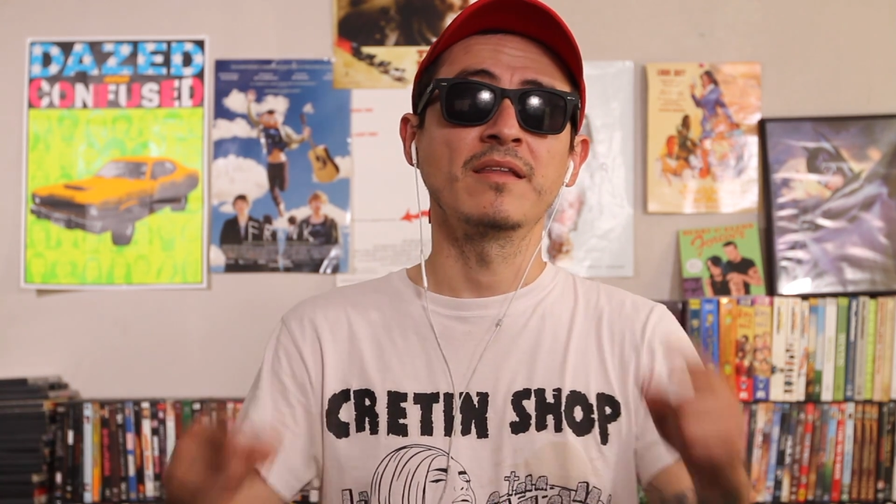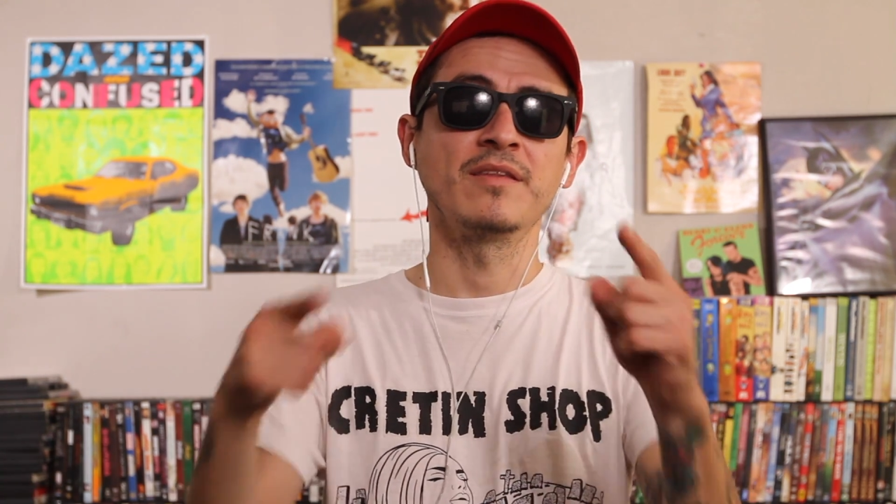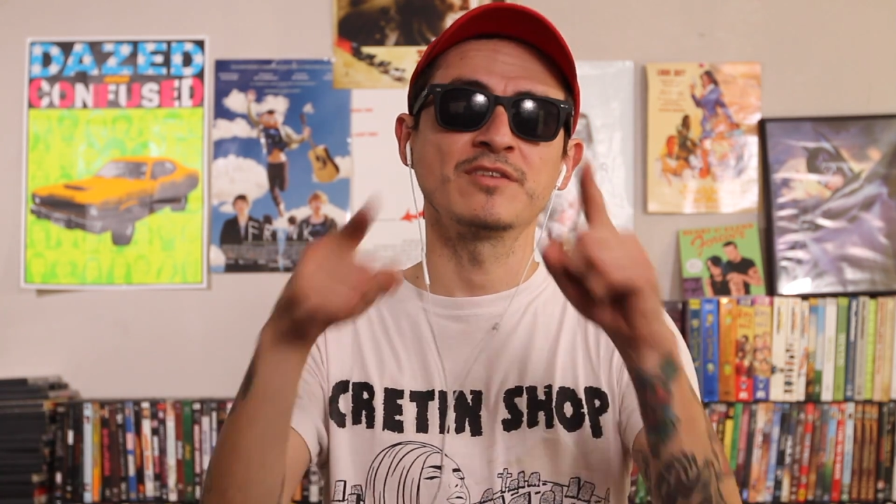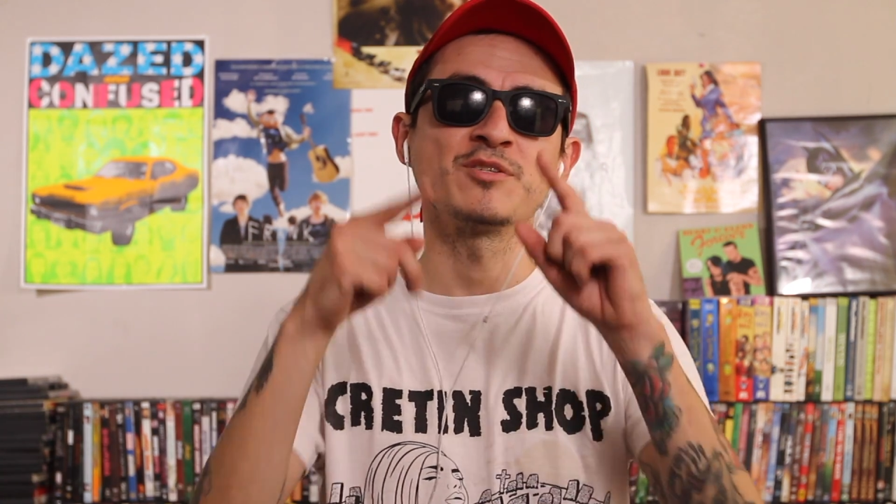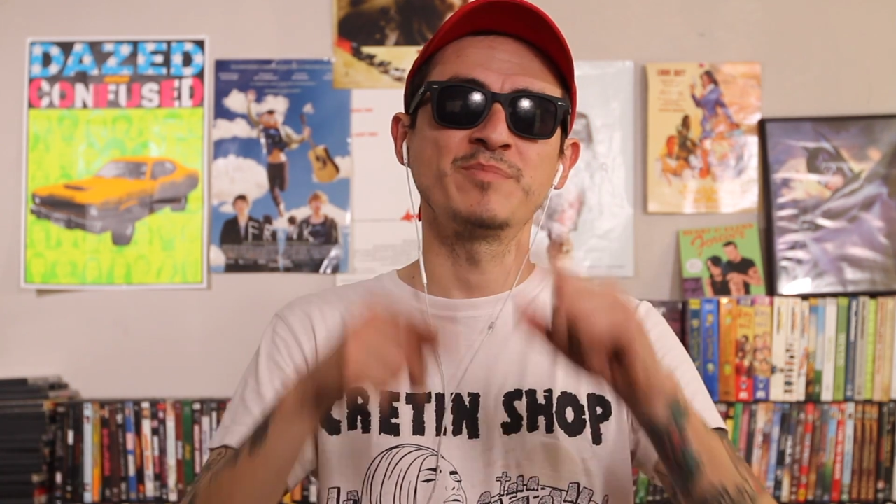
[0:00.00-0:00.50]

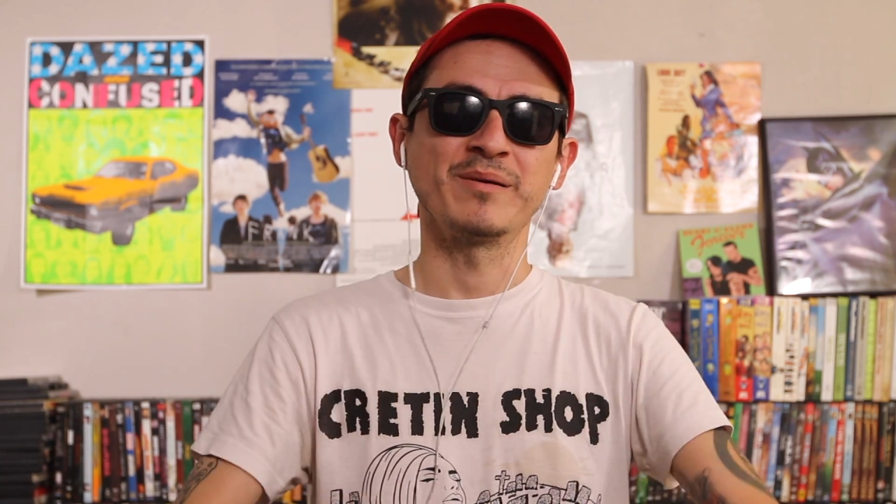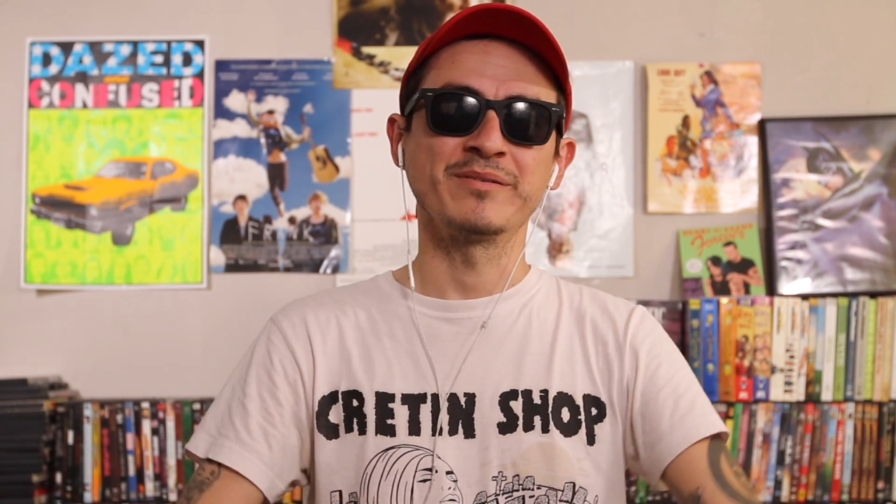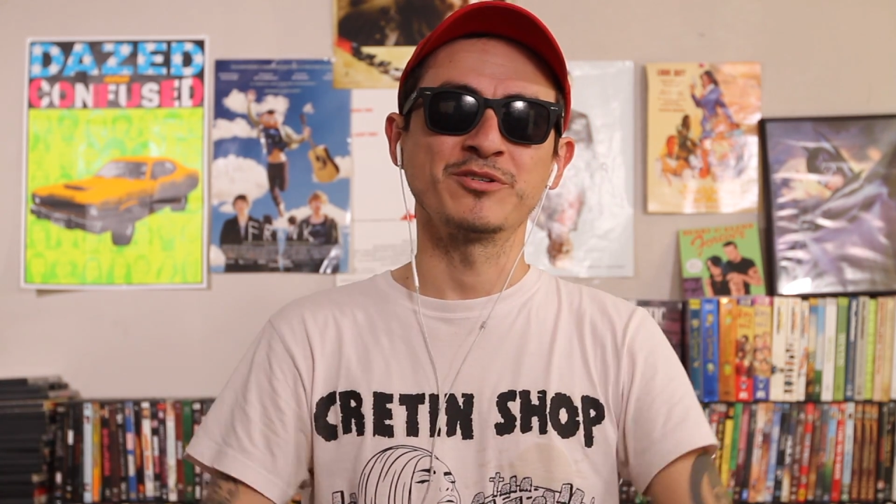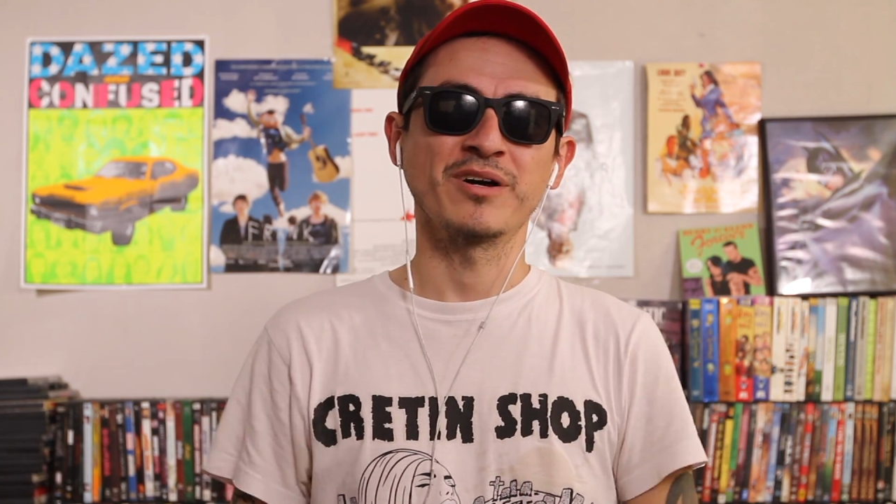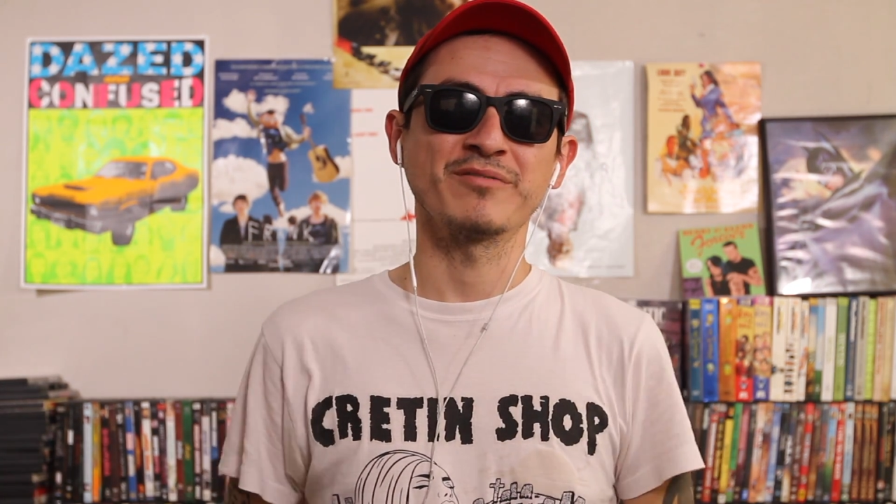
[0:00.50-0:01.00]
This is Baby
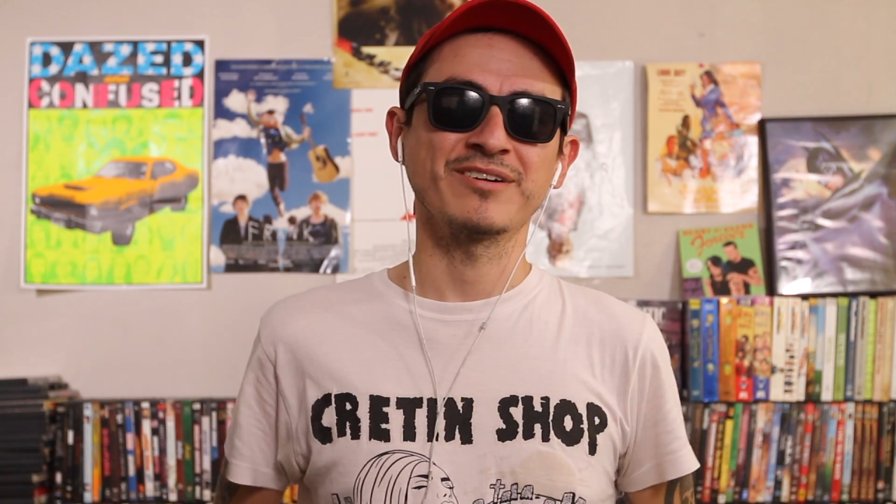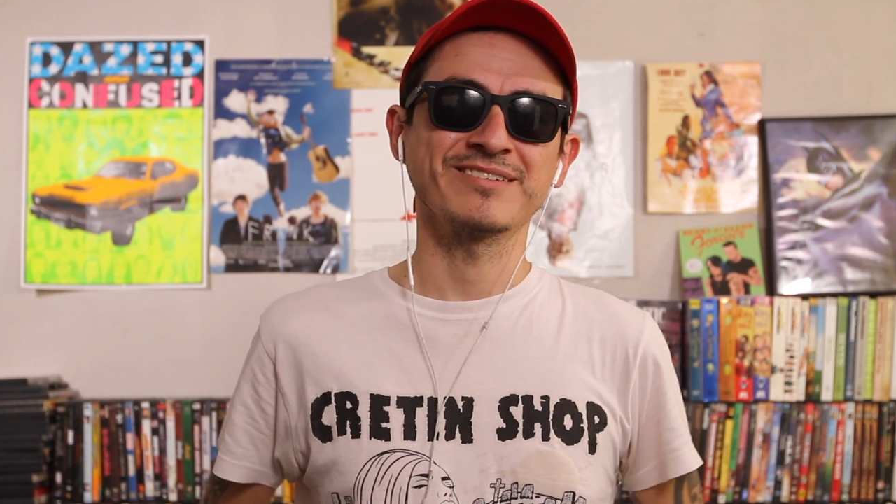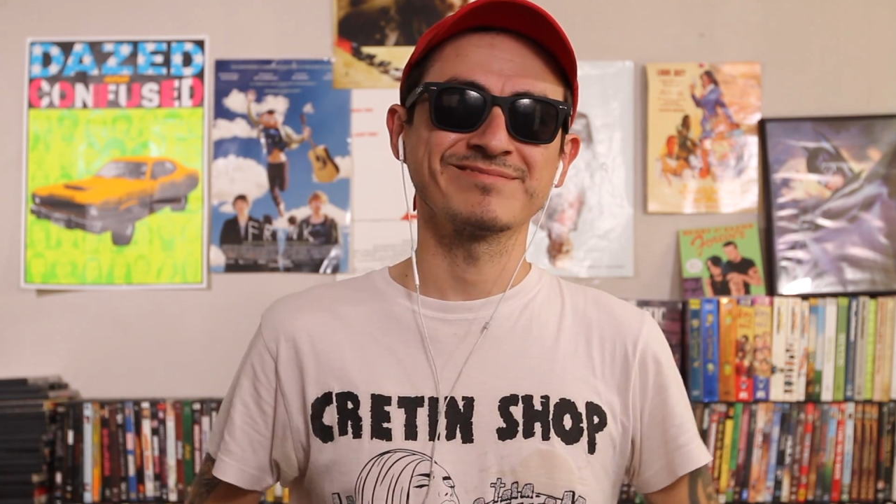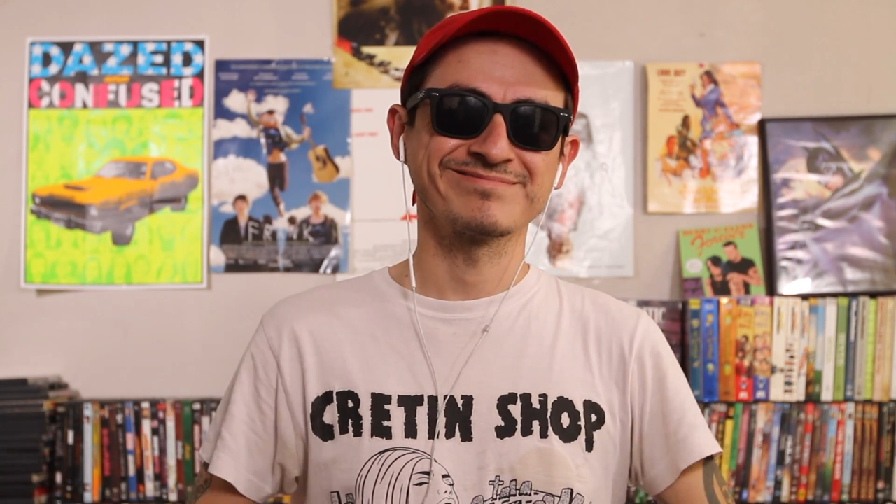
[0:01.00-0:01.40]
Driver.